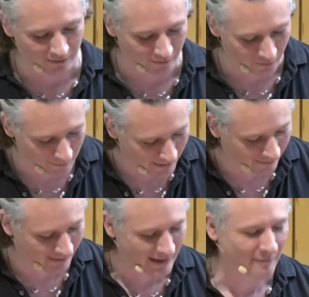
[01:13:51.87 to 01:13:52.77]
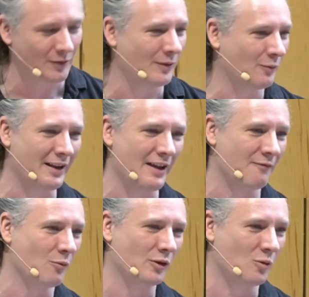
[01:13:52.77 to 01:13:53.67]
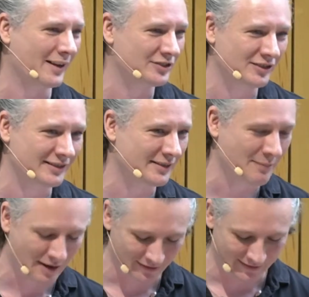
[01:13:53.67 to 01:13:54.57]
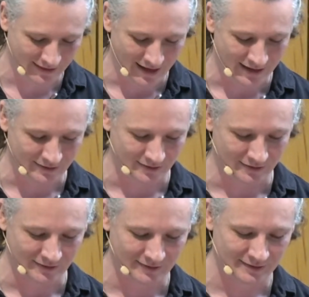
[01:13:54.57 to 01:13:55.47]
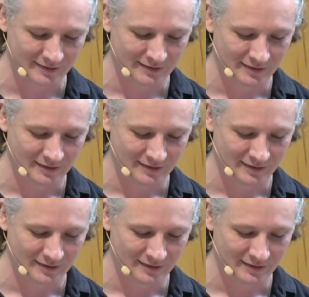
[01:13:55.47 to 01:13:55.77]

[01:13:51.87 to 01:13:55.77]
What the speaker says: a little better even when we have more questions about it than answers.